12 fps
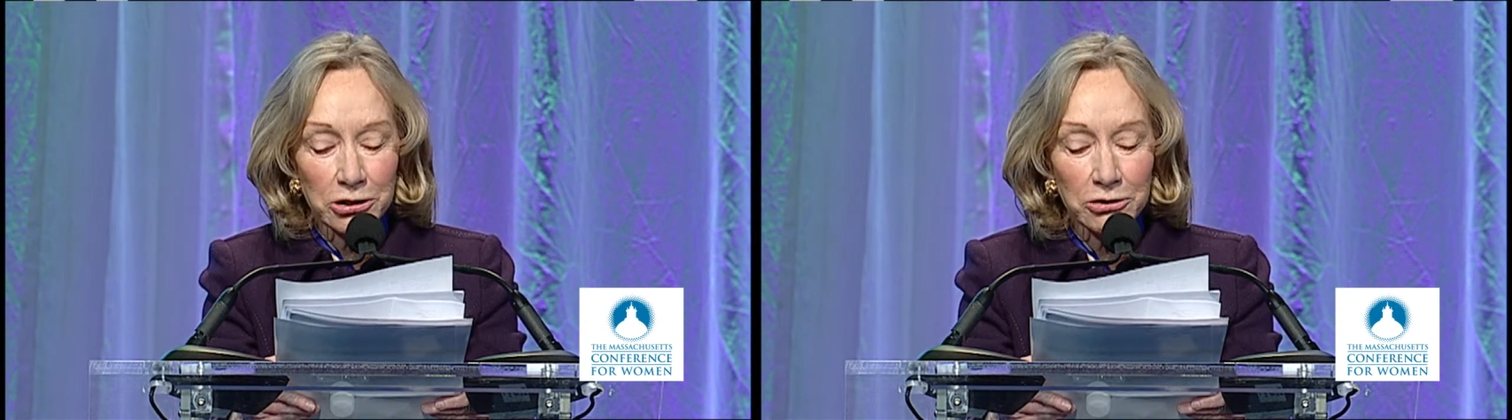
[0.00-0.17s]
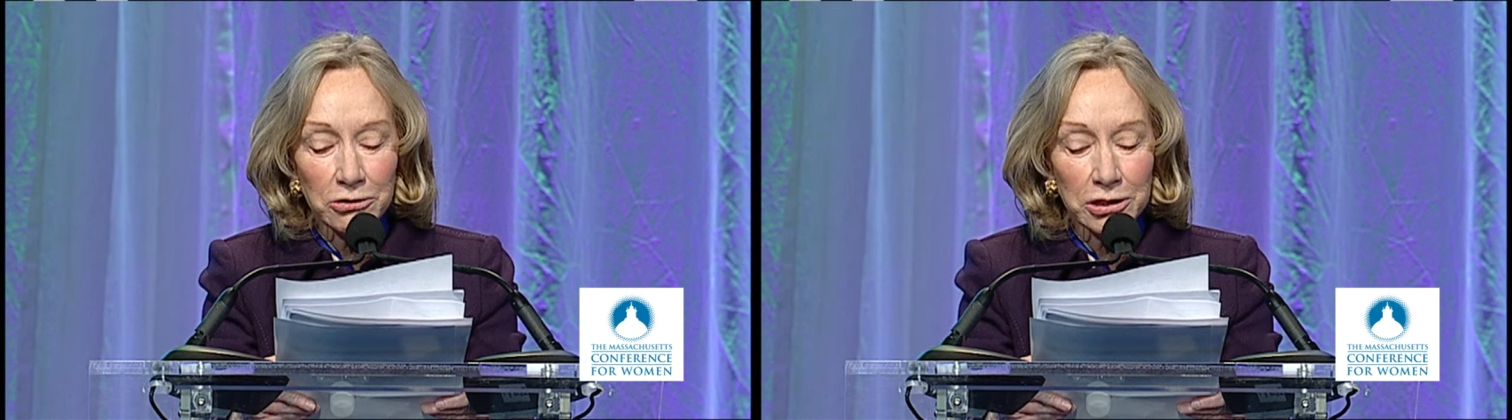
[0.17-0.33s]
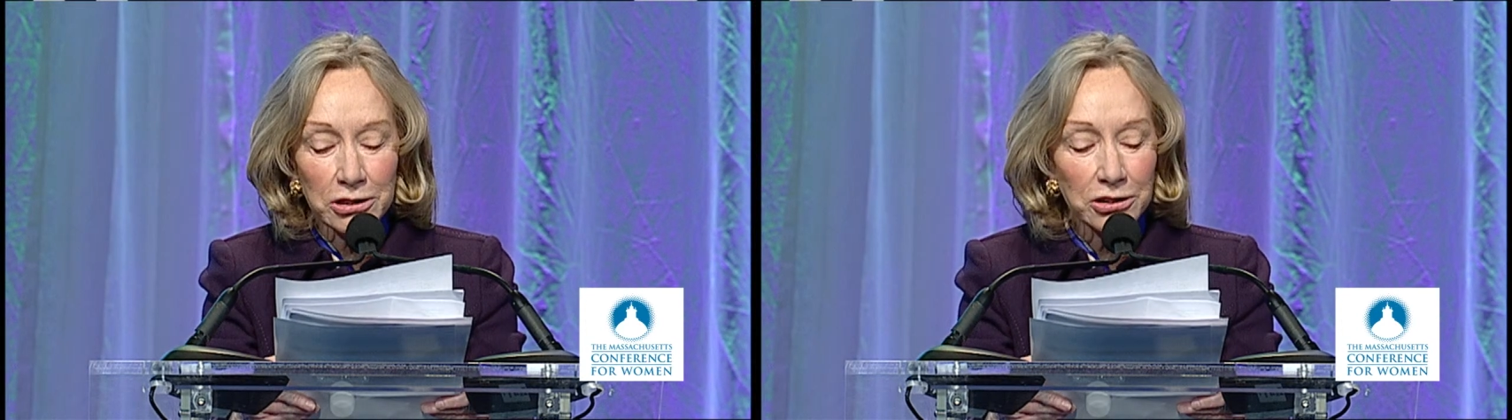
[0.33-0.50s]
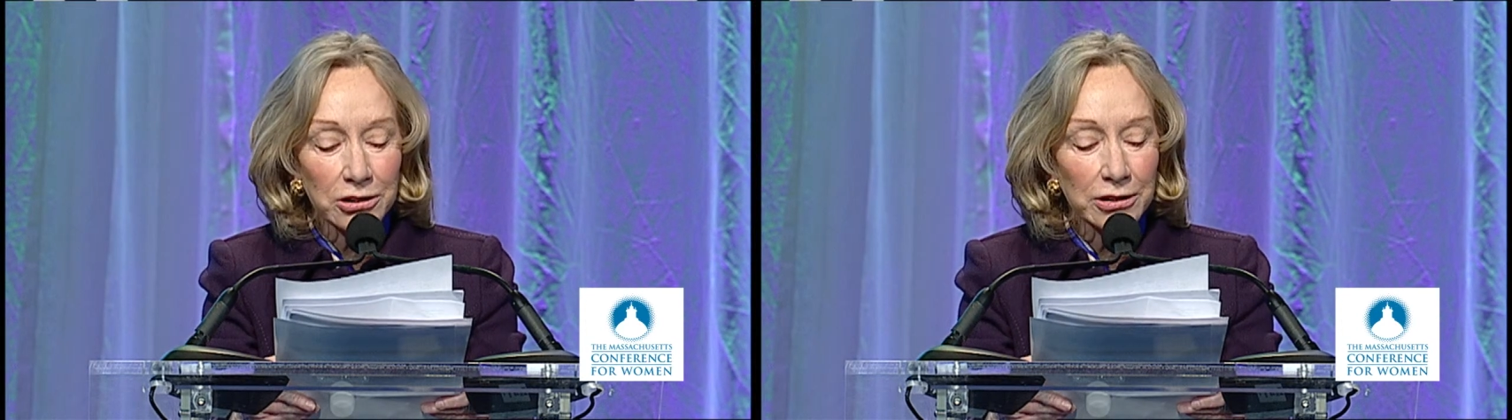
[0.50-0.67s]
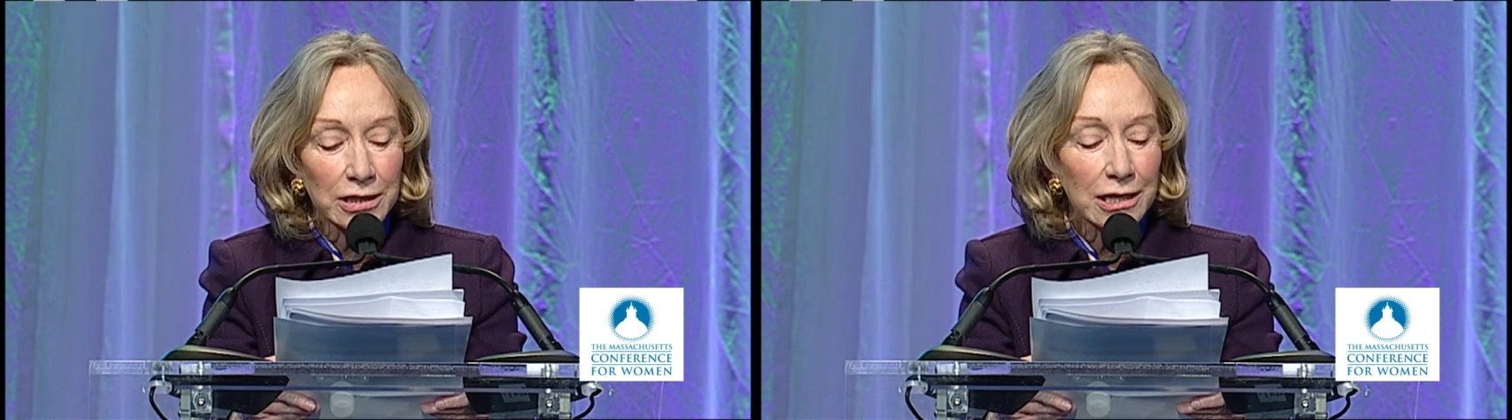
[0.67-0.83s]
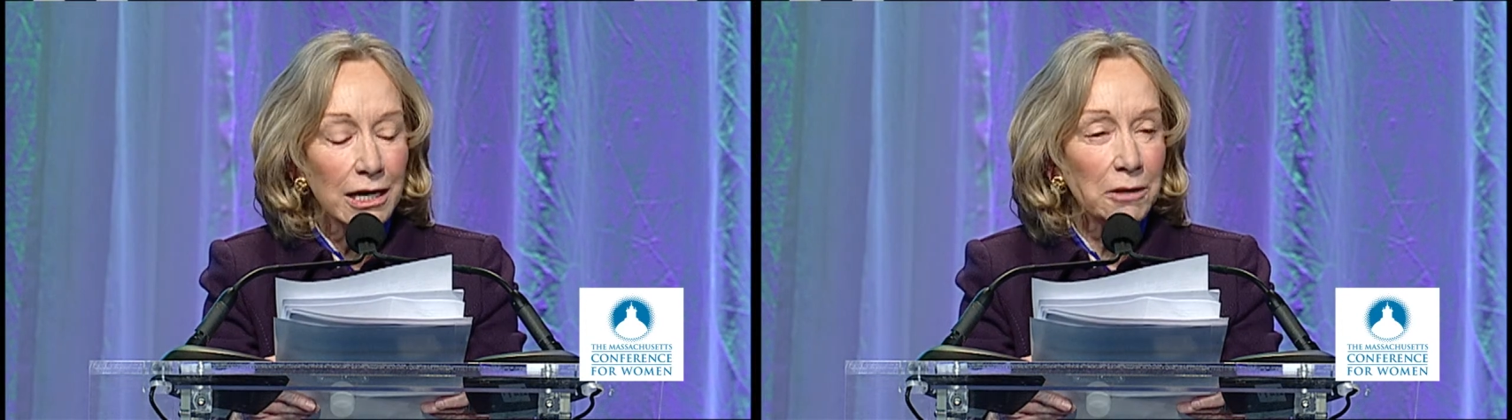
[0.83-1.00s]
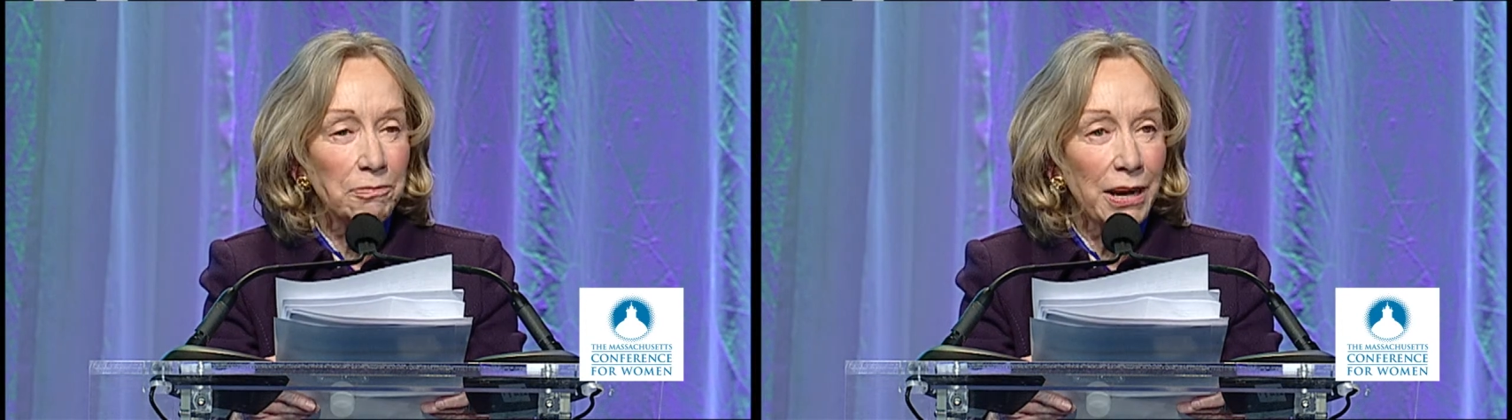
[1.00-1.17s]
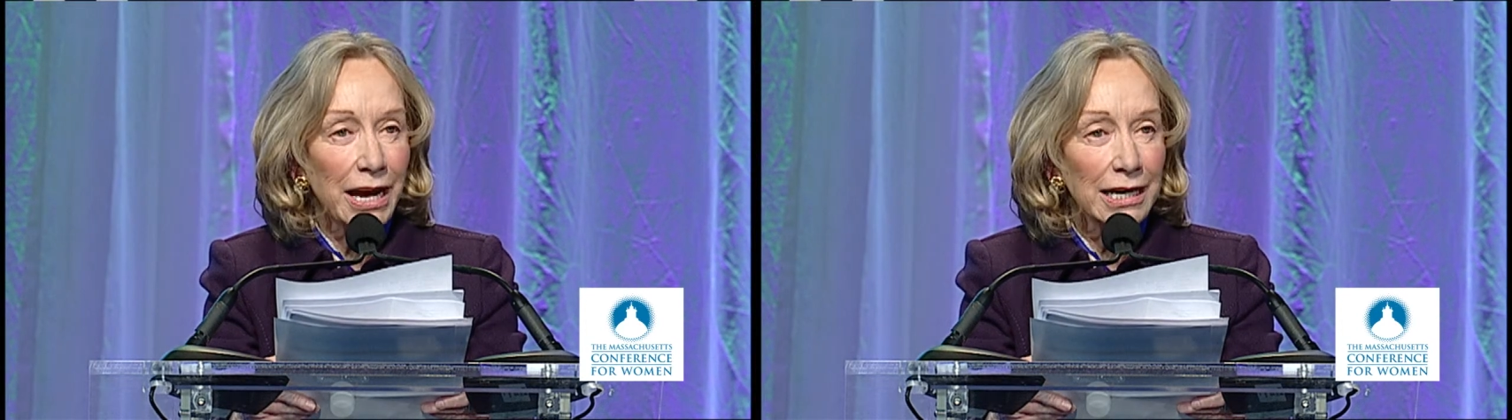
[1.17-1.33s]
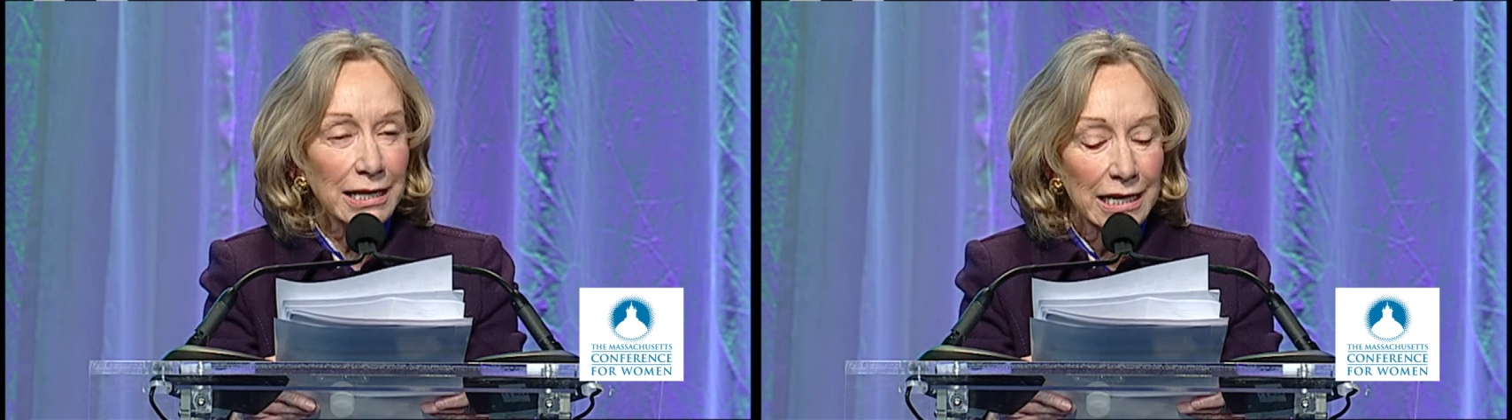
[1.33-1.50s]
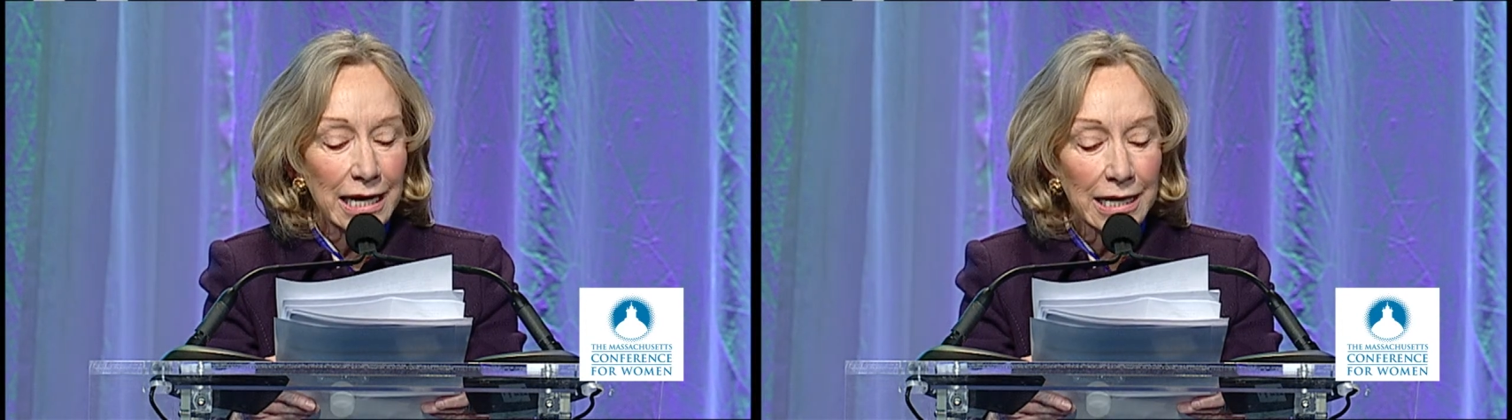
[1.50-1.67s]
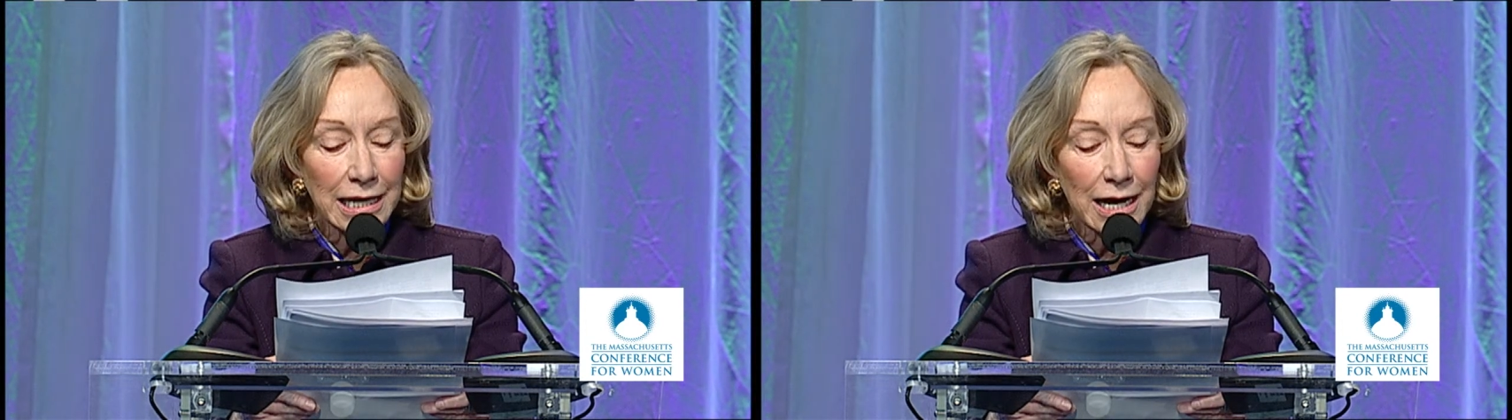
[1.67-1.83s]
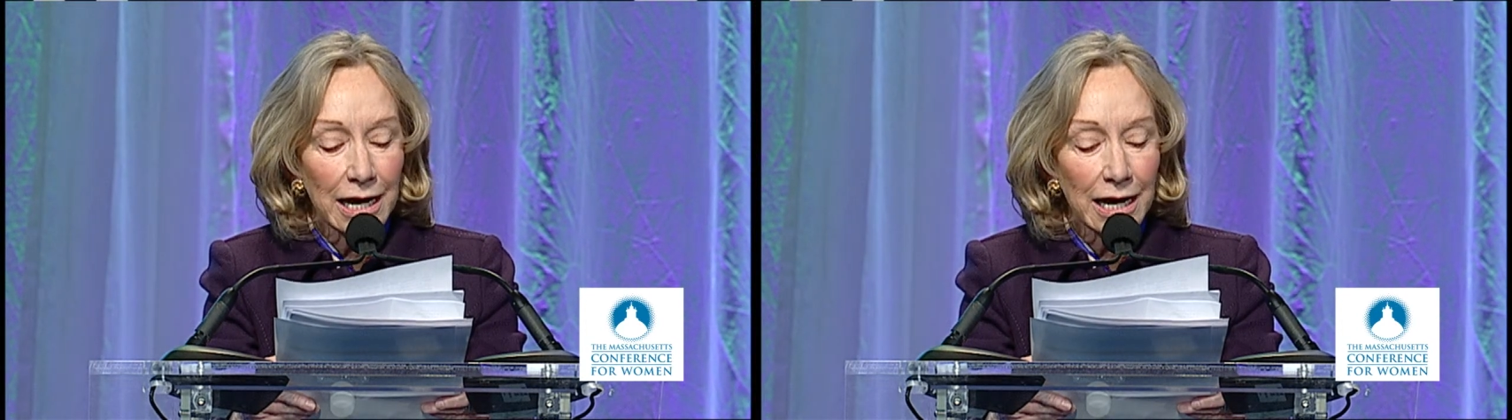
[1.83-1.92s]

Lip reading: II concerned the cutback in any